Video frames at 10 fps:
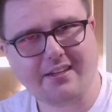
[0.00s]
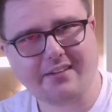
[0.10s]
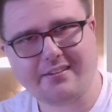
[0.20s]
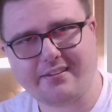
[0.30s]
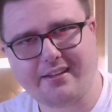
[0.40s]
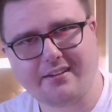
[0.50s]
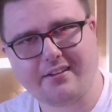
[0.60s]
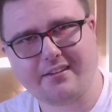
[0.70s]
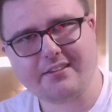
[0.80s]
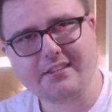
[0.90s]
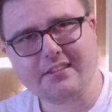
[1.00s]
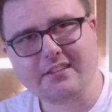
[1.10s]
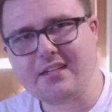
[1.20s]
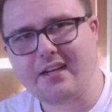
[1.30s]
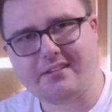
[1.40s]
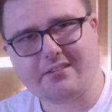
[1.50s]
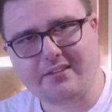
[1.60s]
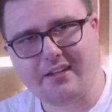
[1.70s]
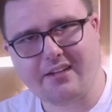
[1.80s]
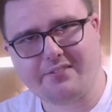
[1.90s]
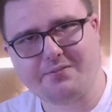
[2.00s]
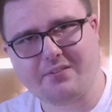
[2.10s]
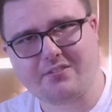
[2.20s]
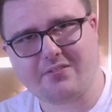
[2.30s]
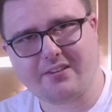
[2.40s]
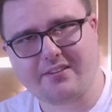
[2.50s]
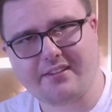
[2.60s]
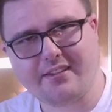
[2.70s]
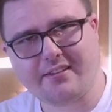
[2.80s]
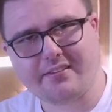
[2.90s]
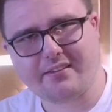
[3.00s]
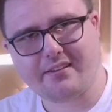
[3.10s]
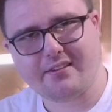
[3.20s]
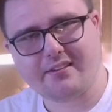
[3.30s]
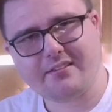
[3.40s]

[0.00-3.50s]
Other than that, uh, I don't have much more to say other than uh,